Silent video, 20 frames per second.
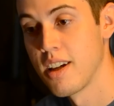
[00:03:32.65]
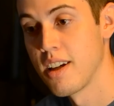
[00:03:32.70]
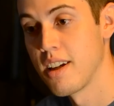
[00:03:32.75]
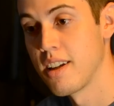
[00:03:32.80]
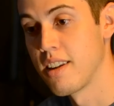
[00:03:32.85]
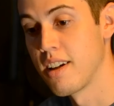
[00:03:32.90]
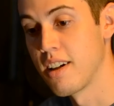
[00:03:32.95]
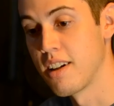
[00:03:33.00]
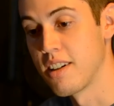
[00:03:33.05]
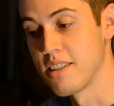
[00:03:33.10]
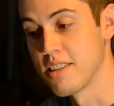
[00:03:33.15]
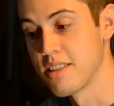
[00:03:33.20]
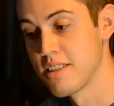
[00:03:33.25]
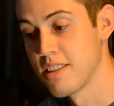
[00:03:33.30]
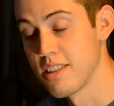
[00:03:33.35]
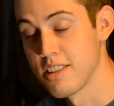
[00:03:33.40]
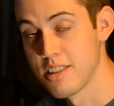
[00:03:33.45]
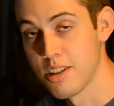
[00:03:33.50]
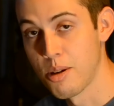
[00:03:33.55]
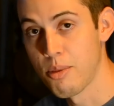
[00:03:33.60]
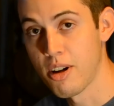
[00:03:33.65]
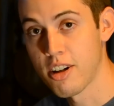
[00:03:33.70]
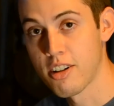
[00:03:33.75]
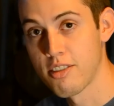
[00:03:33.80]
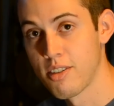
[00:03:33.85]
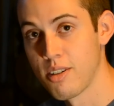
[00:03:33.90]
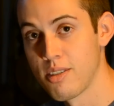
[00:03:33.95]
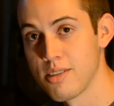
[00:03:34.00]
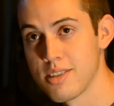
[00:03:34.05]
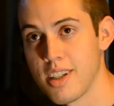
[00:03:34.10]
There's some
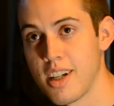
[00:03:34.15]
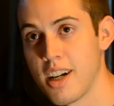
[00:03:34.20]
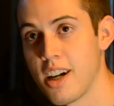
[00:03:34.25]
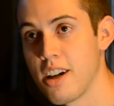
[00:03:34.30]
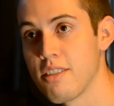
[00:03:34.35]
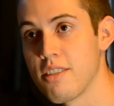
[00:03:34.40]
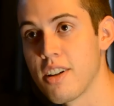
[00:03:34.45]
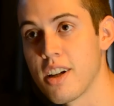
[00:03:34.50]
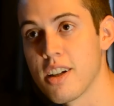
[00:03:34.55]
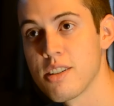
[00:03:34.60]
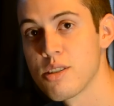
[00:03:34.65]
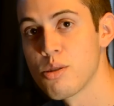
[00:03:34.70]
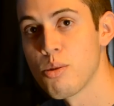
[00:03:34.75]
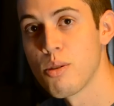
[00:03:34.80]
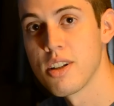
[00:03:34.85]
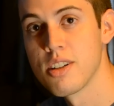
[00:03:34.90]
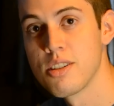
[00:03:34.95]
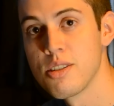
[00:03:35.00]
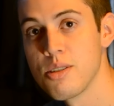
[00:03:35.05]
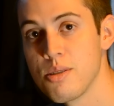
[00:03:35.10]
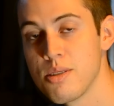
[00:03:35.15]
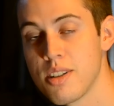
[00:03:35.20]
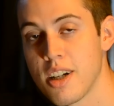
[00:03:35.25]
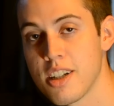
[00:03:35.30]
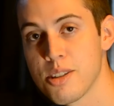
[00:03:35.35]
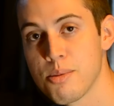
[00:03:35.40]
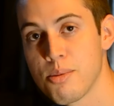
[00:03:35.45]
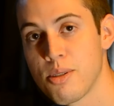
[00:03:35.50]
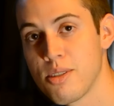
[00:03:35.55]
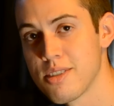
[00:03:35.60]
microphones that have like 22
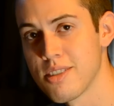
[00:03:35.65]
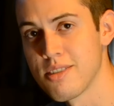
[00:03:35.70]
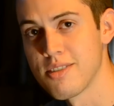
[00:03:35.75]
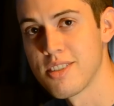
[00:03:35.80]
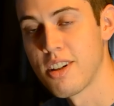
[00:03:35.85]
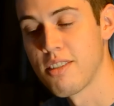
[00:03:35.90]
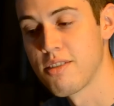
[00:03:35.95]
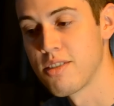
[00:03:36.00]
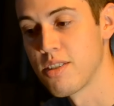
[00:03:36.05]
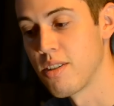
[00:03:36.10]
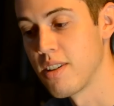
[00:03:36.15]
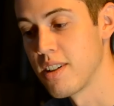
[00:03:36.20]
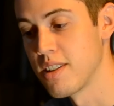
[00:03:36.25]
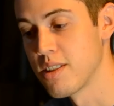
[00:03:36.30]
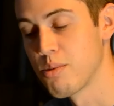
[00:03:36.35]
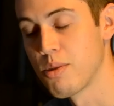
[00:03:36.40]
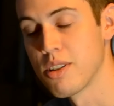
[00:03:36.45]
decibels of self-noise,